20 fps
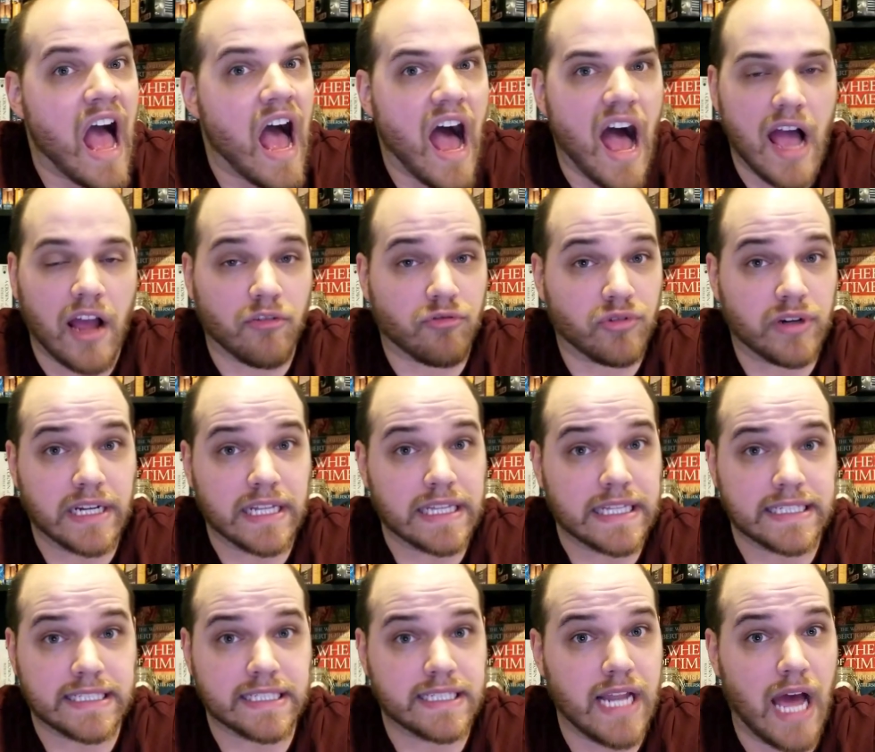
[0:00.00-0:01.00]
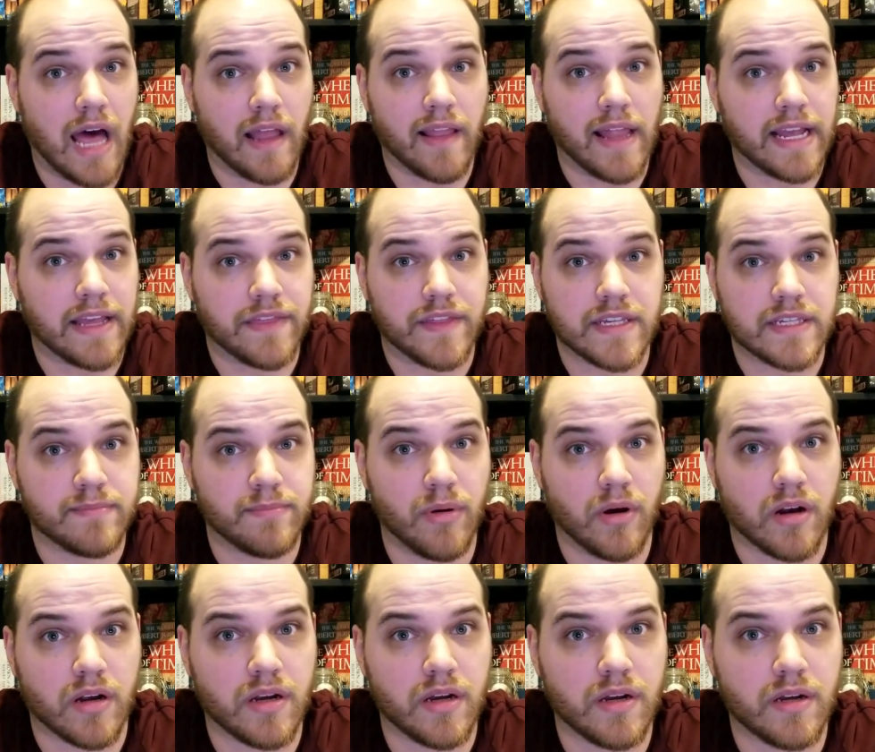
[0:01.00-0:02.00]
I really did not like this
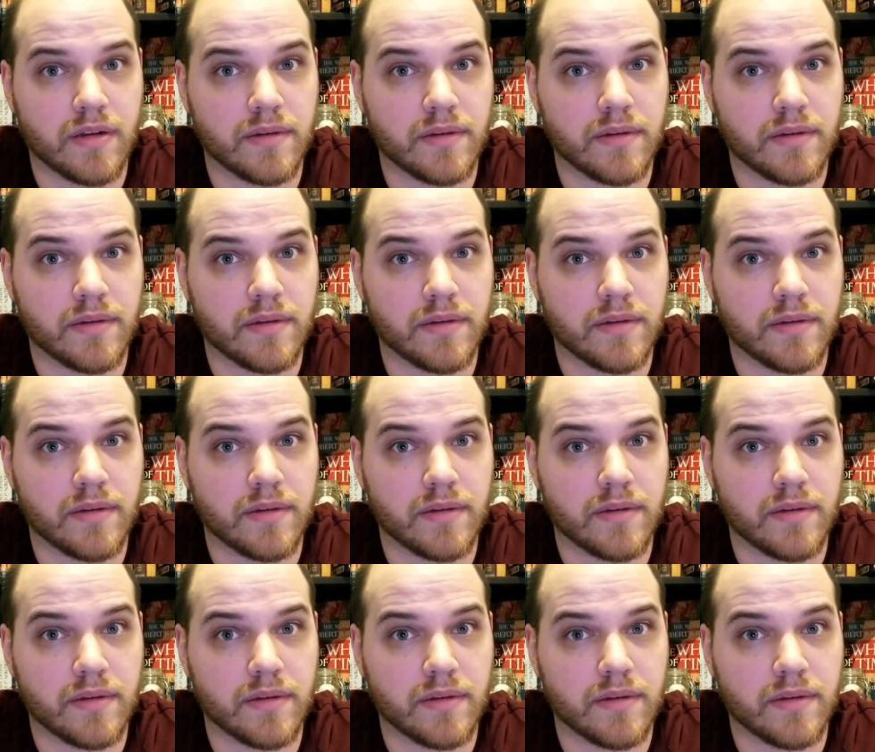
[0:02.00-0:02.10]
book.